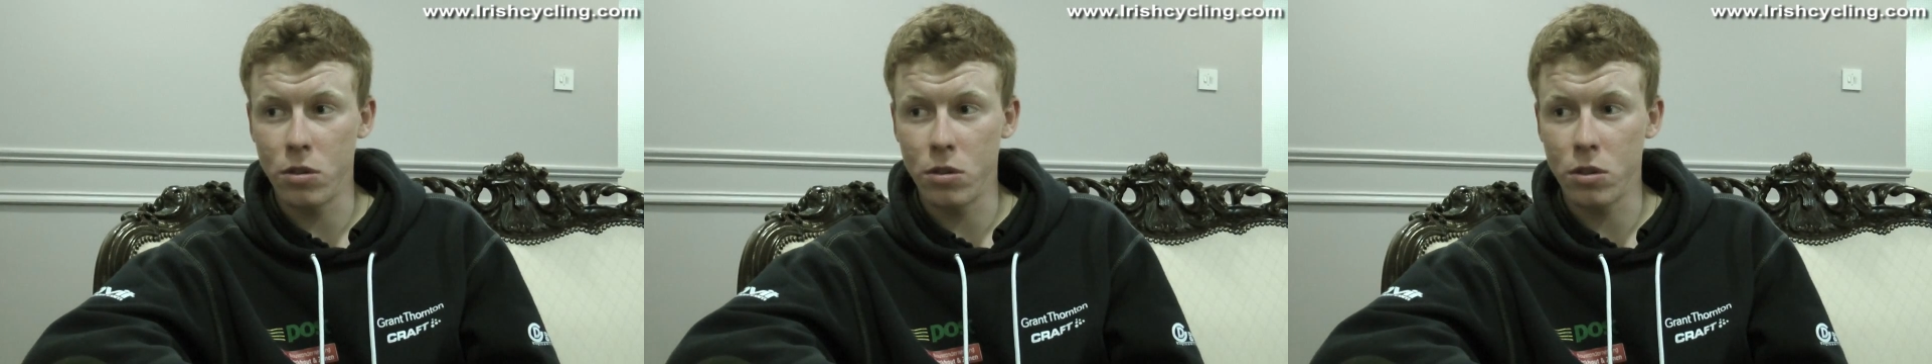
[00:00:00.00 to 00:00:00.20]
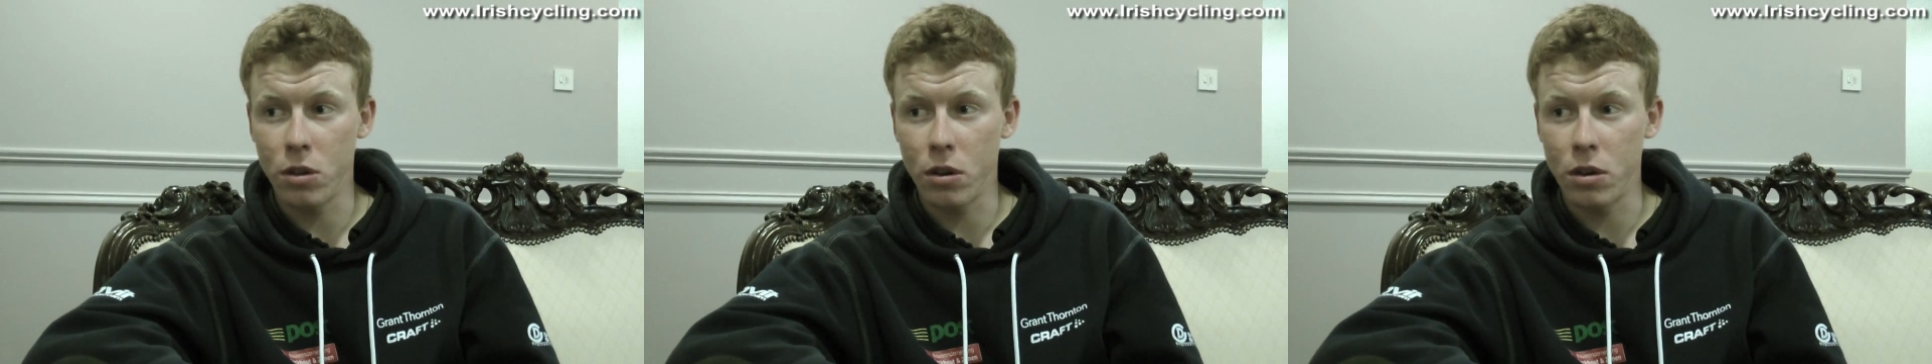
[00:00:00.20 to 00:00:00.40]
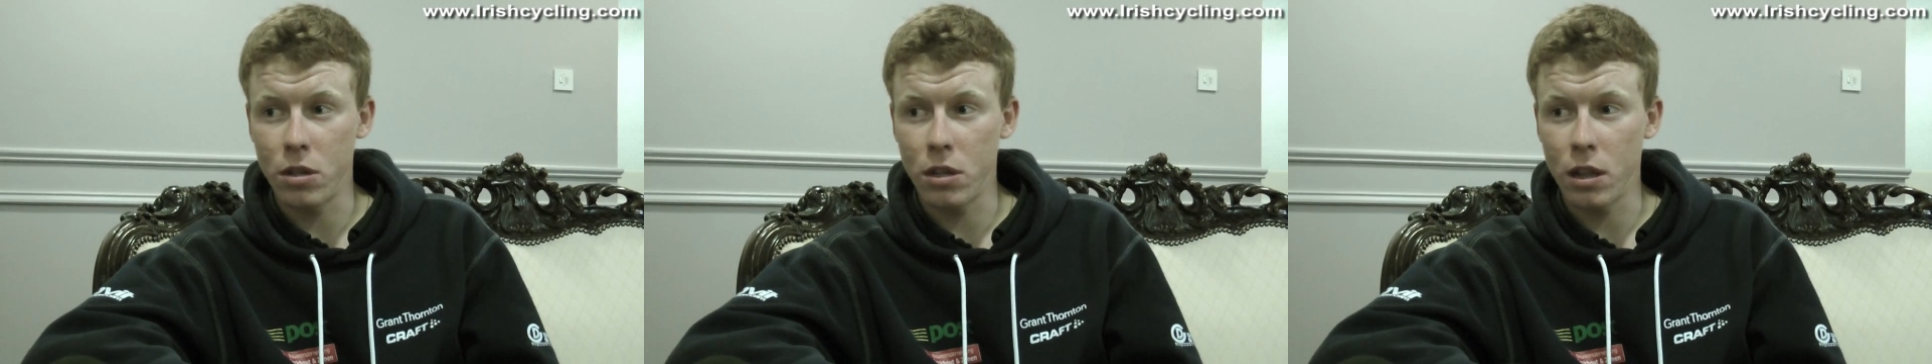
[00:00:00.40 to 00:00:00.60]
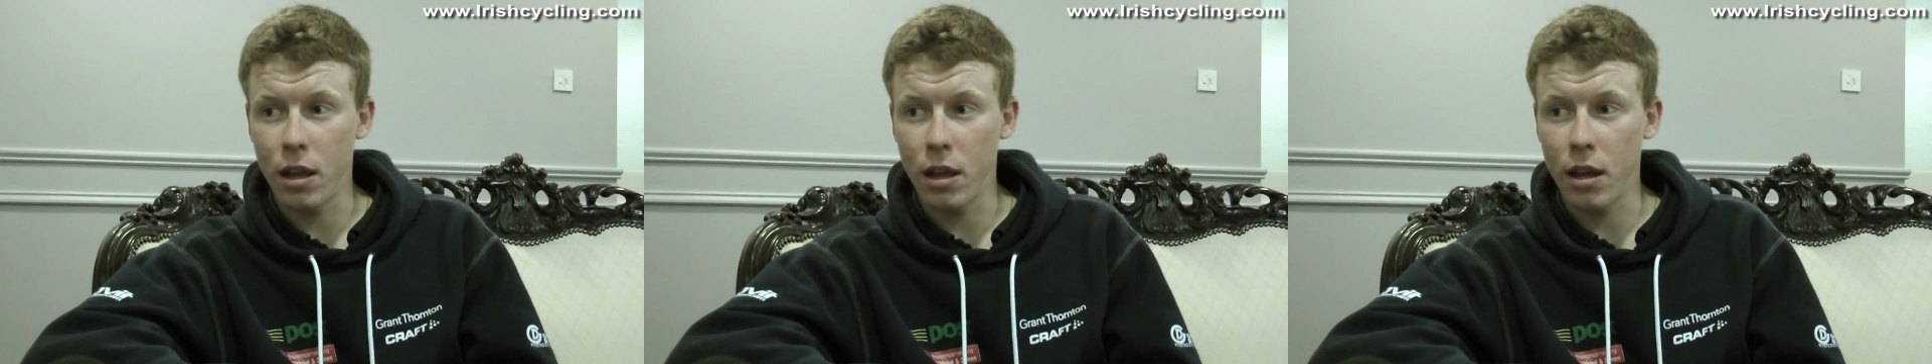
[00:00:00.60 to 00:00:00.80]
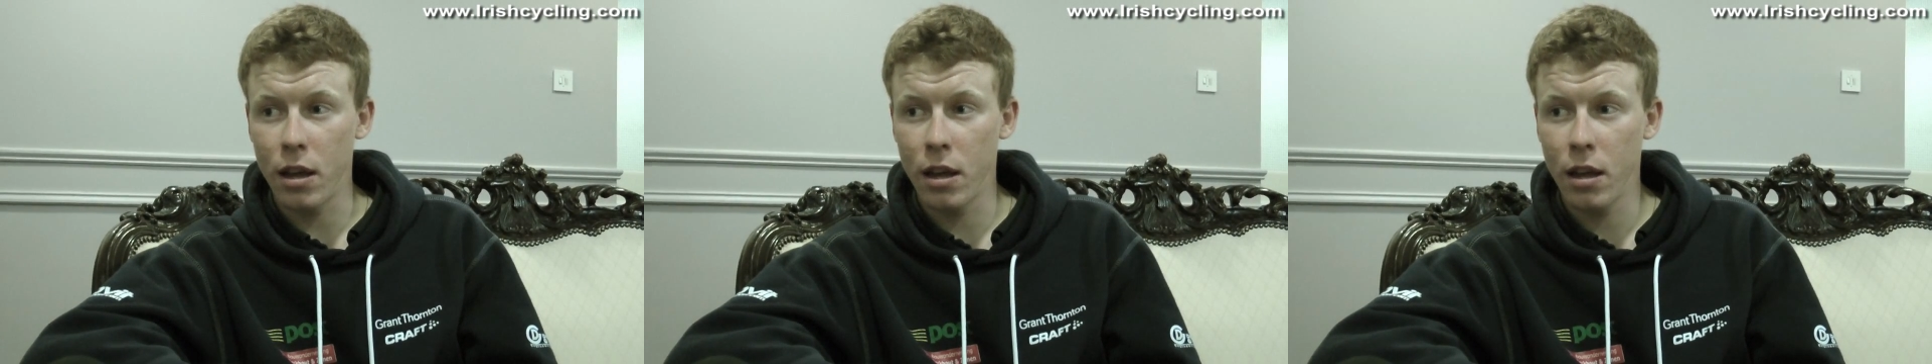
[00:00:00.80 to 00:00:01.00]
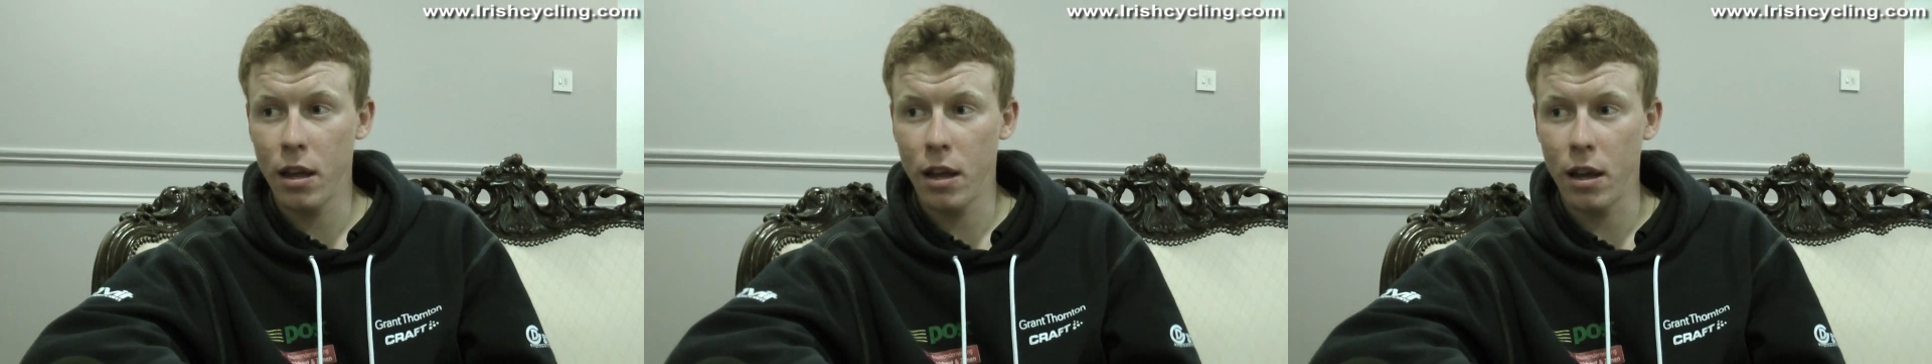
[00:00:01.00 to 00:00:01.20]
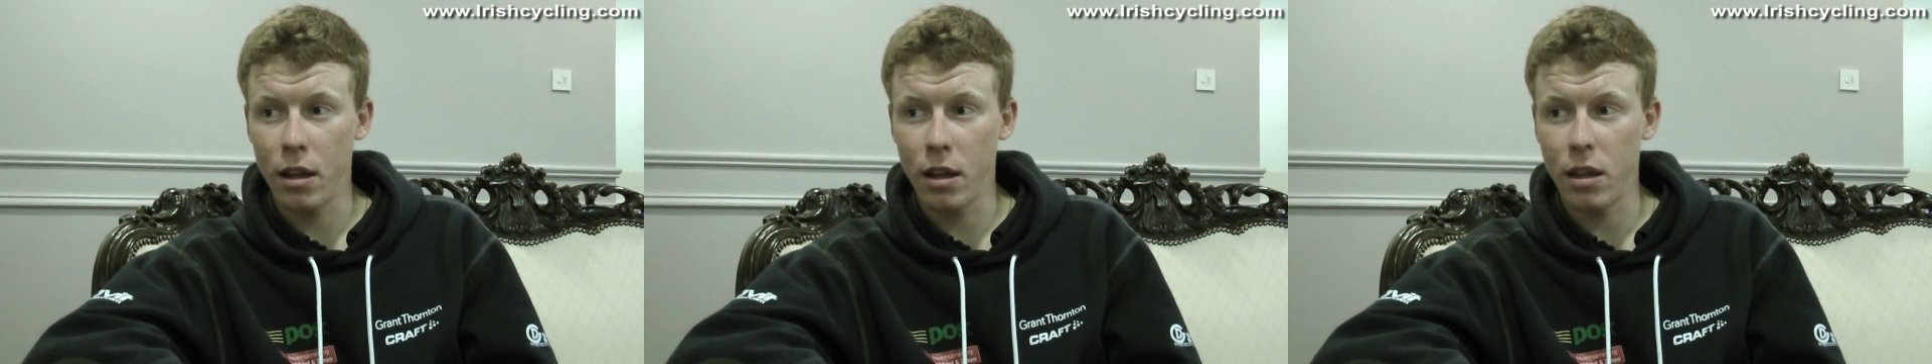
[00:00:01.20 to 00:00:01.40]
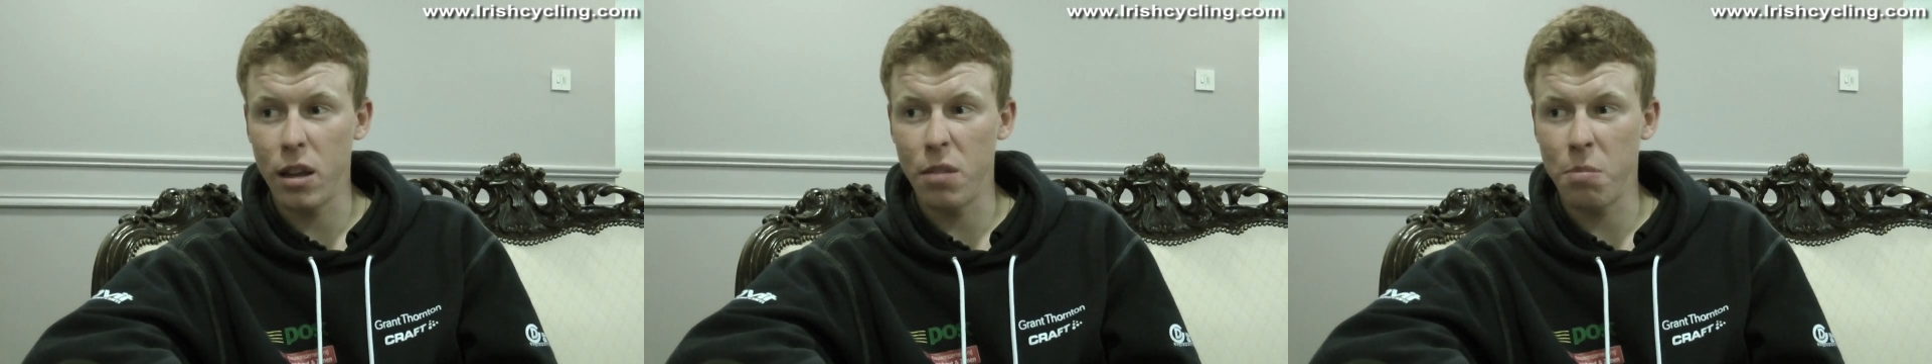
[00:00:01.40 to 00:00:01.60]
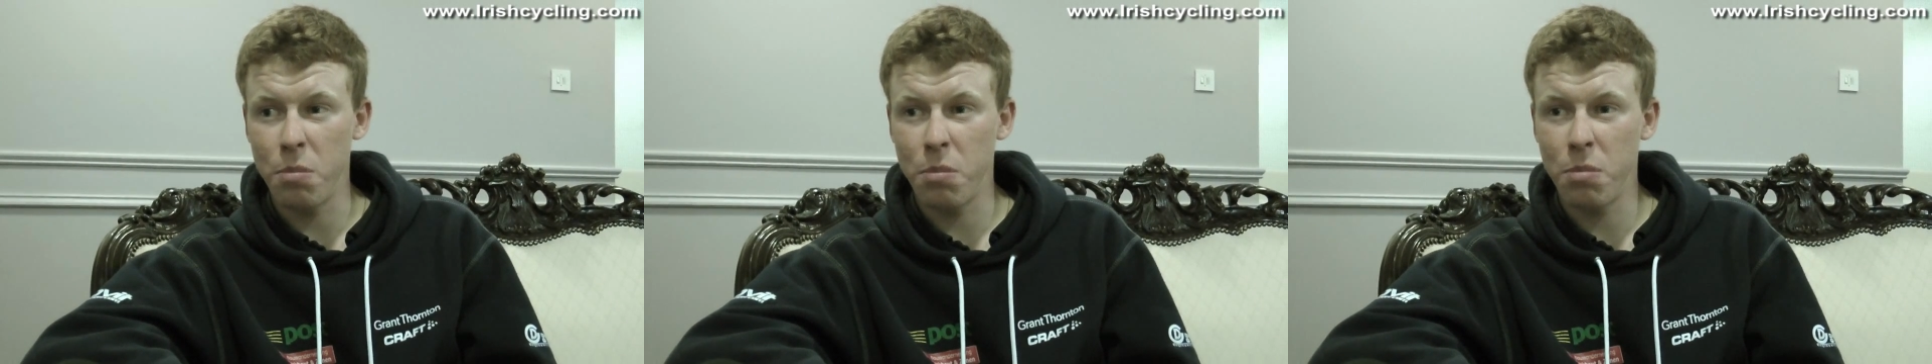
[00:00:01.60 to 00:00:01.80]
start of July, and yeah,